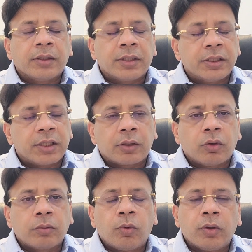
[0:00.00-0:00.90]
sales are
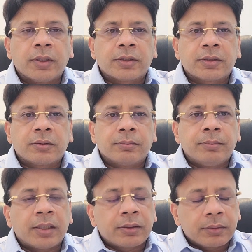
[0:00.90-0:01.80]
not bogus.
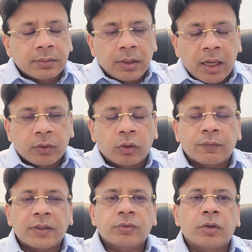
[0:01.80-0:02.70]
But High Court
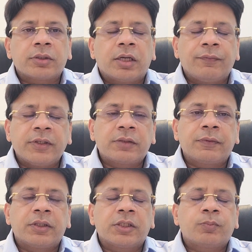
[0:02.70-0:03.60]
was not convinced
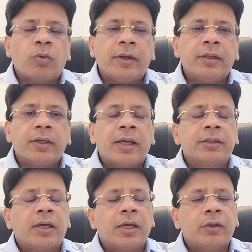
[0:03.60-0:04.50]
with this point,
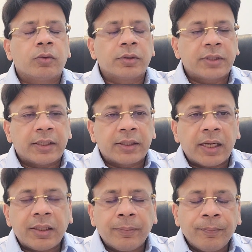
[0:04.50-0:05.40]
and the High Court said
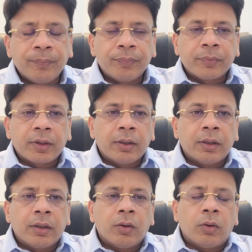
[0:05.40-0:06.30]
that
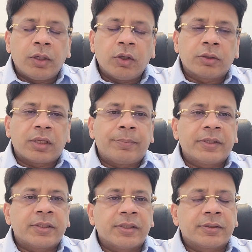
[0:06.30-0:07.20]
only on the
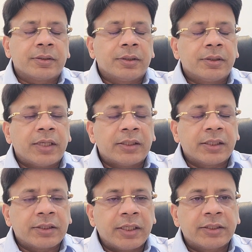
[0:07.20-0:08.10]
basis that
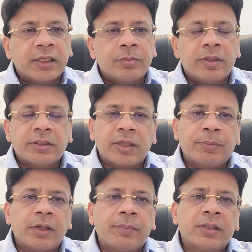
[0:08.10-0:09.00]
the sales has been
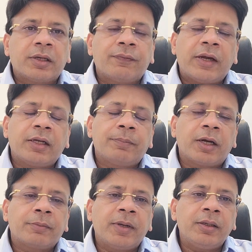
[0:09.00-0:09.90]
accepted by the VAT
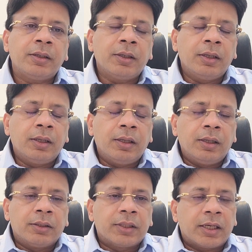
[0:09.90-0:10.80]
department,
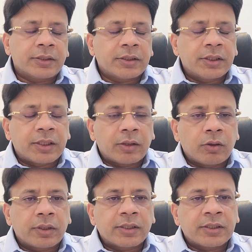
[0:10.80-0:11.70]
the assessee
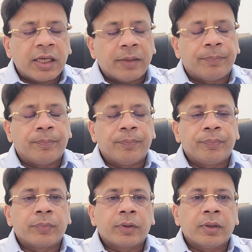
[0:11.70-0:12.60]
cannot escape